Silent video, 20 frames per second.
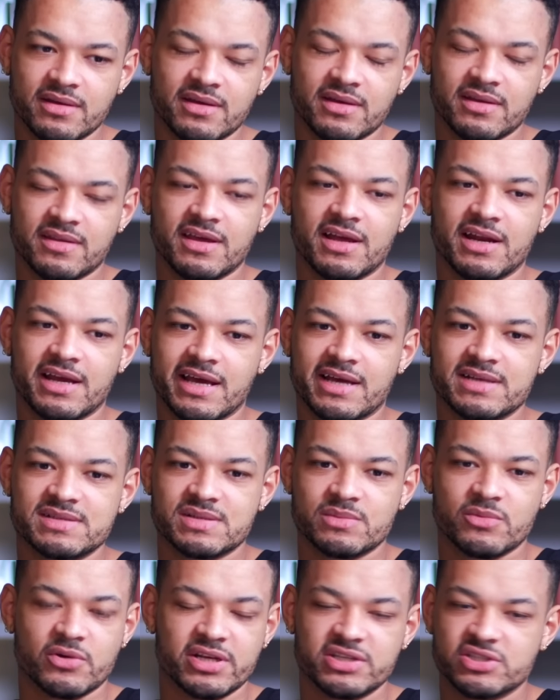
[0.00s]
in, the early hours of
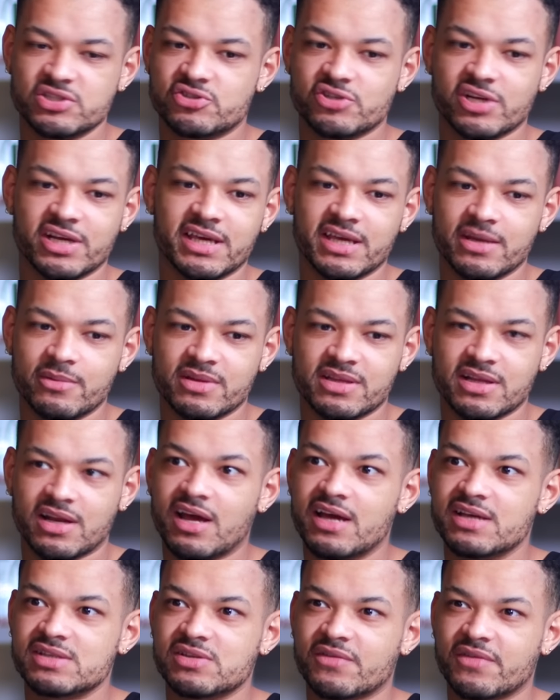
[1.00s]
the morning just drinking with the
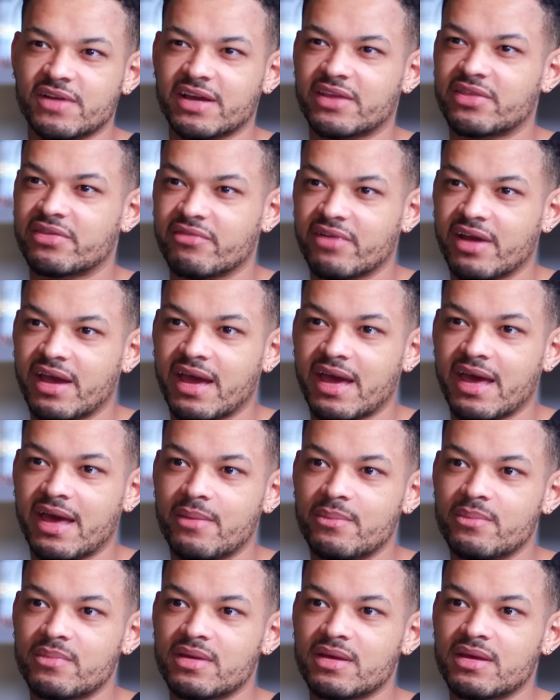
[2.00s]
lights off at like 3
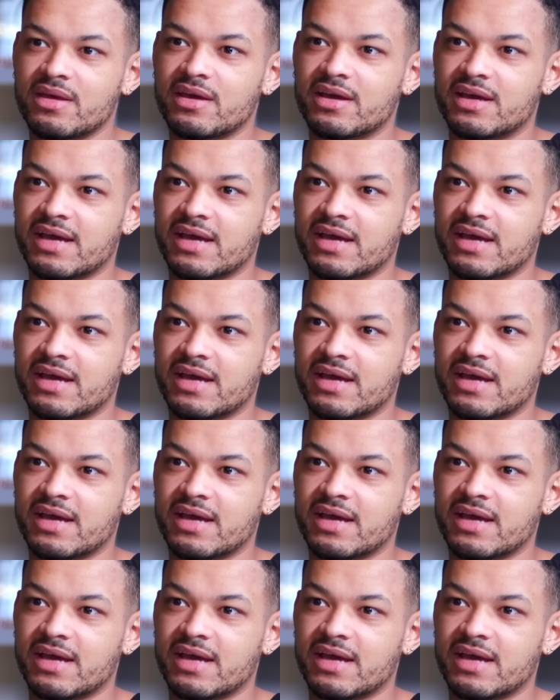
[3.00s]
a.m. Yeah.